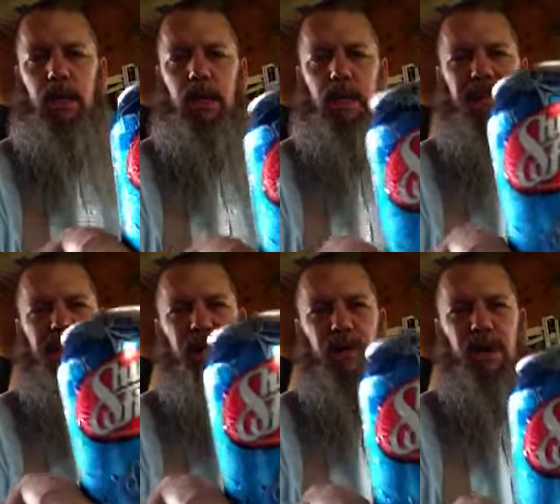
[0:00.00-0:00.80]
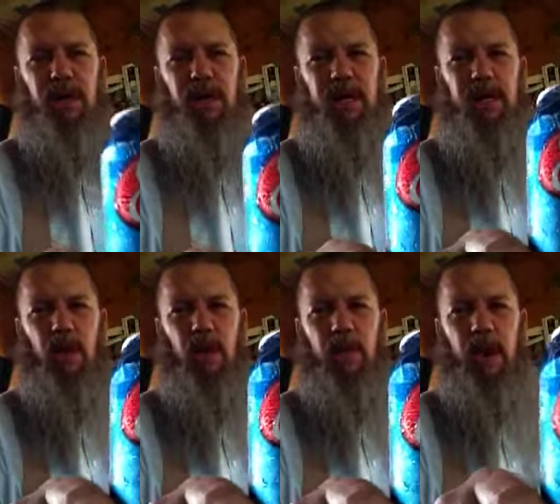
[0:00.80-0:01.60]
It's not really a
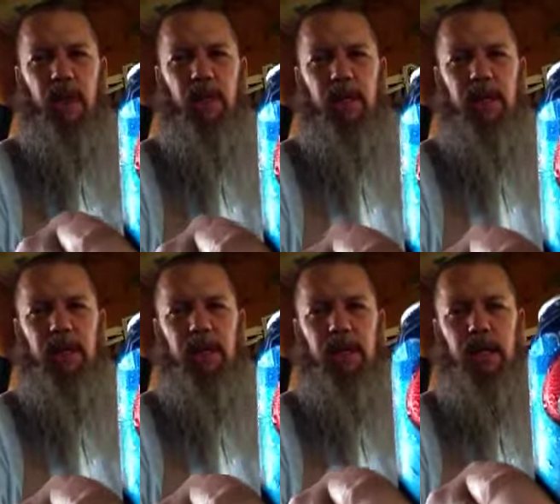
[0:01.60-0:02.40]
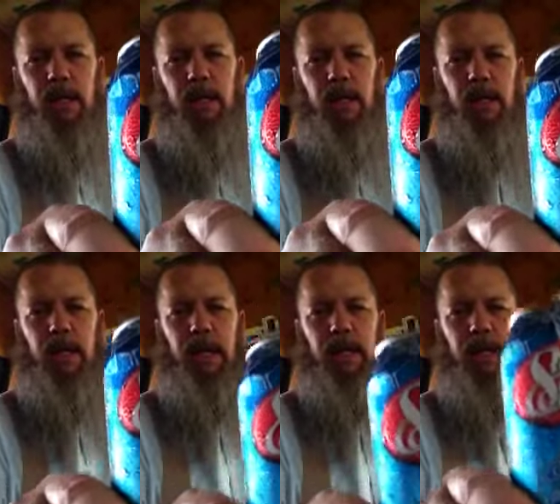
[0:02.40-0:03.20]
soda pop, but it's
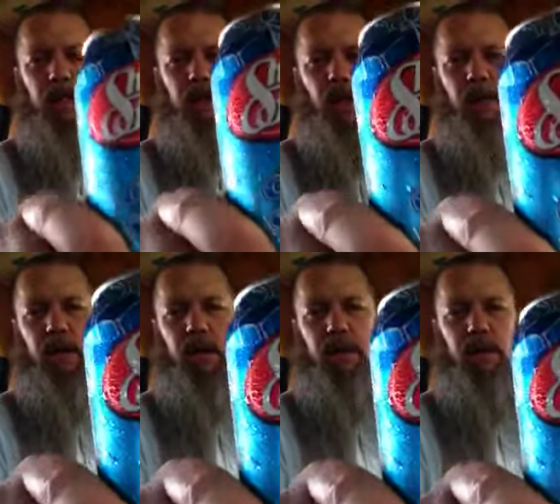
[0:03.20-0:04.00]
a soda.